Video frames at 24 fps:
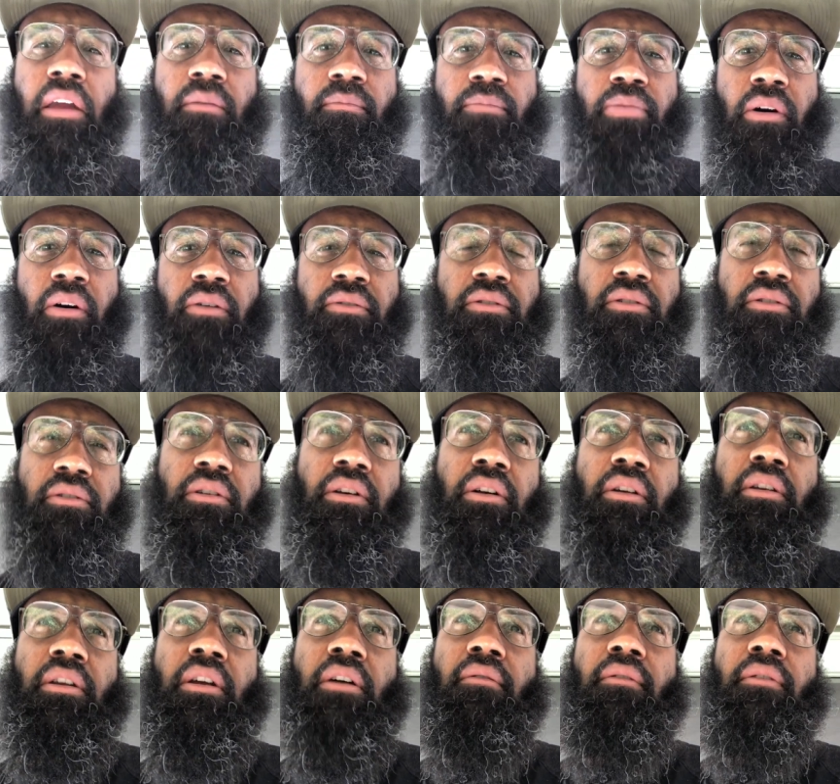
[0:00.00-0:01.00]
and purchased
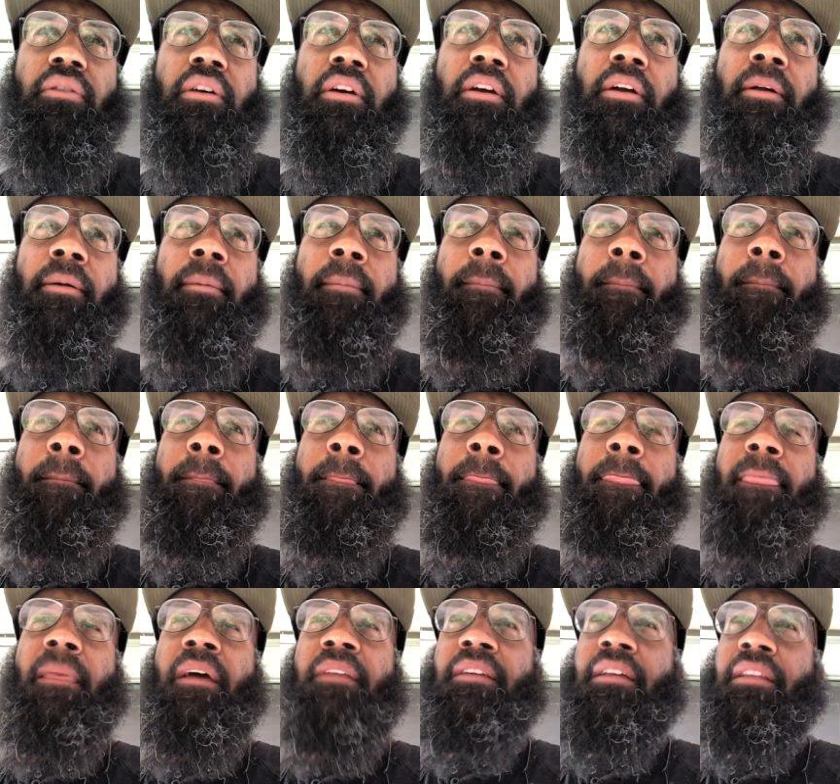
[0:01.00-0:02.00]
it and everything.
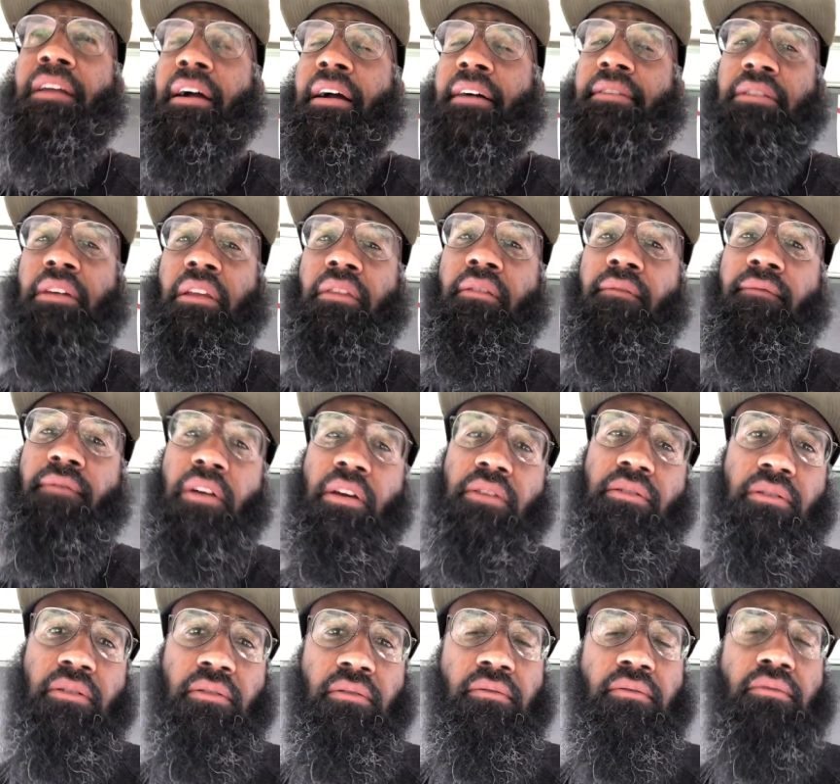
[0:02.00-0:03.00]
And then, like I said, the
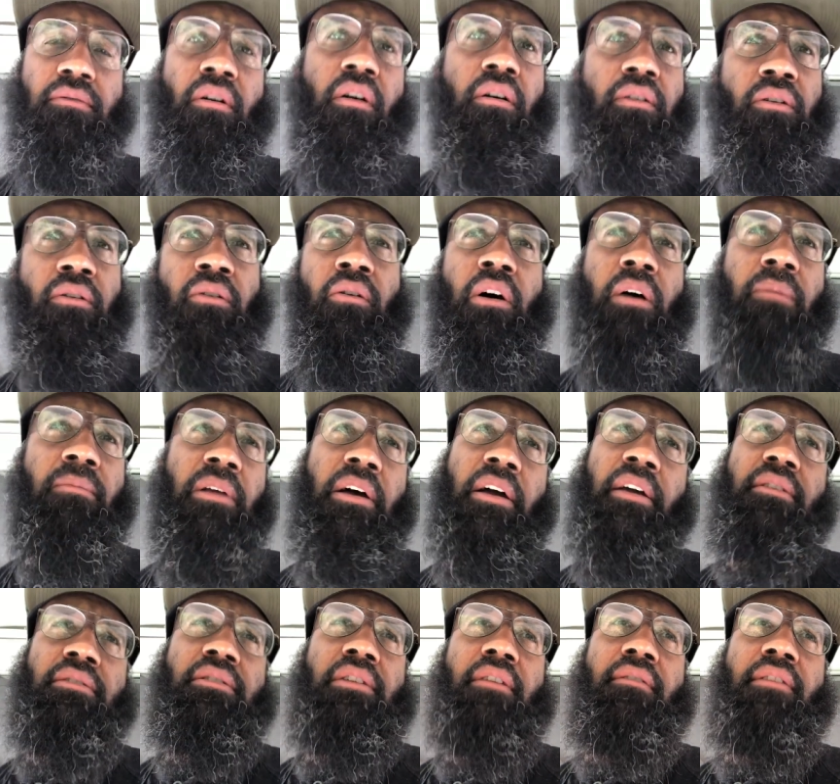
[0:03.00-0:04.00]
vision started to grow. I'm like,
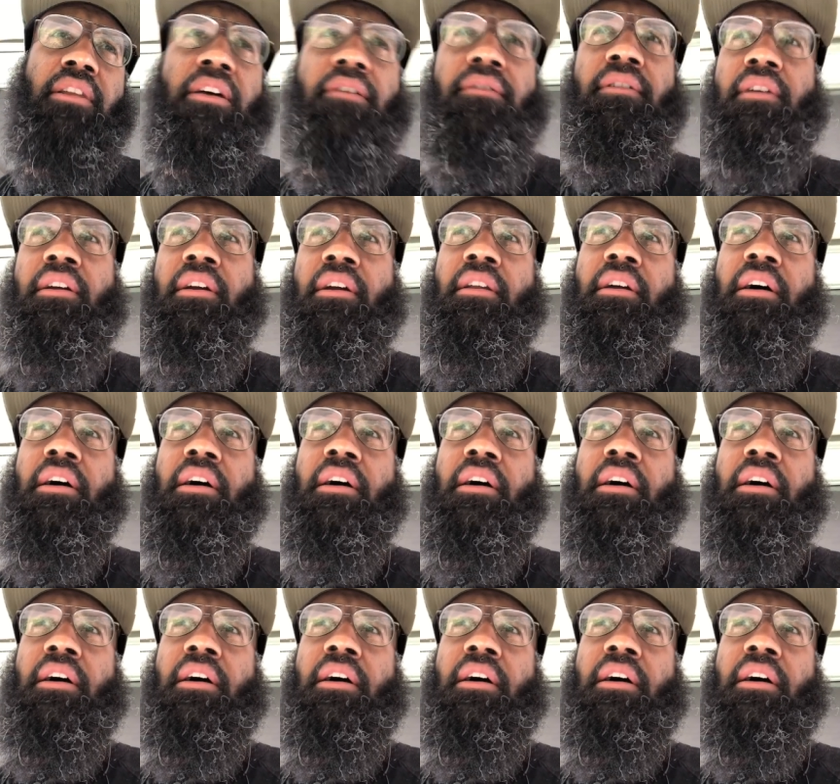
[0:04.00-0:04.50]
instead of living in